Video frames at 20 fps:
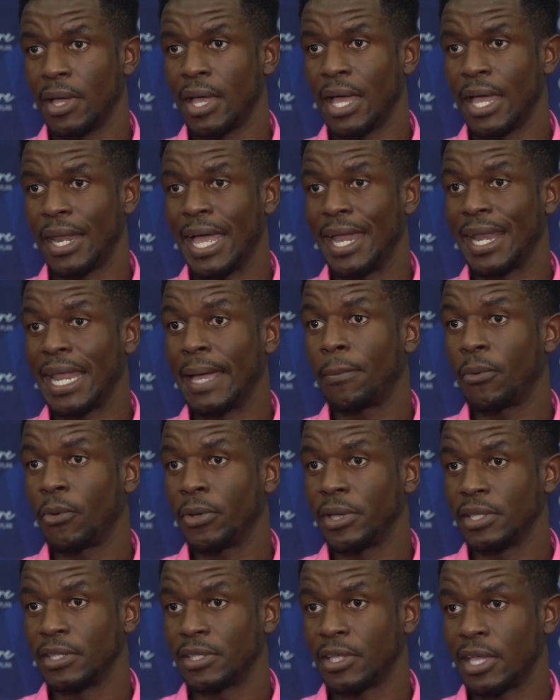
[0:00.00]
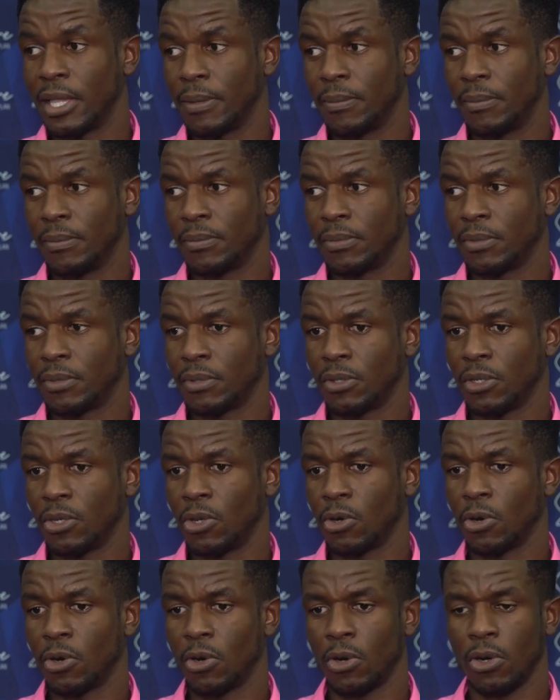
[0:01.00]
And at that point in time,
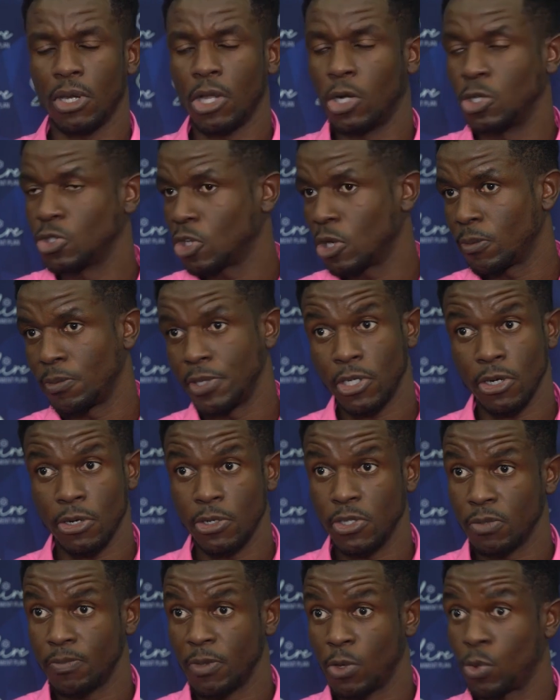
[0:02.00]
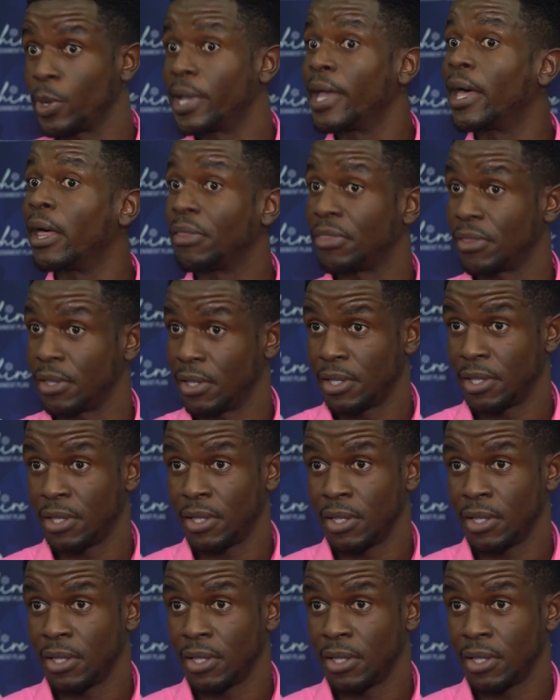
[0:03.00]
your long-term returns will be quite healthy.